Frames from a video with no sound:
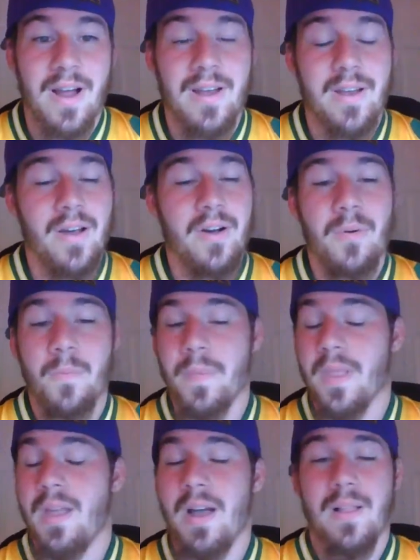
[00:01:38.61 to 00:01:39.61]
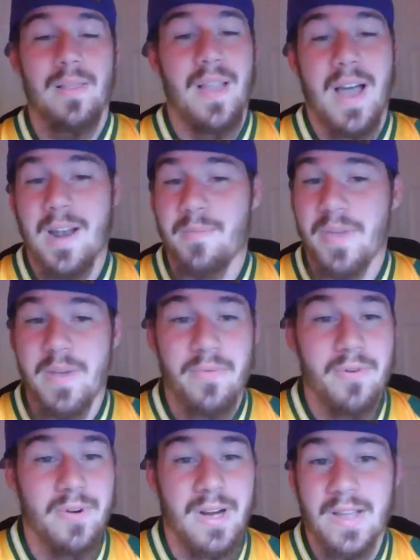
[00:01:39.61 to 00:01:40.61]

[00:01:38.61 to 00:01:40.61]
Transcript: I know a lot of people are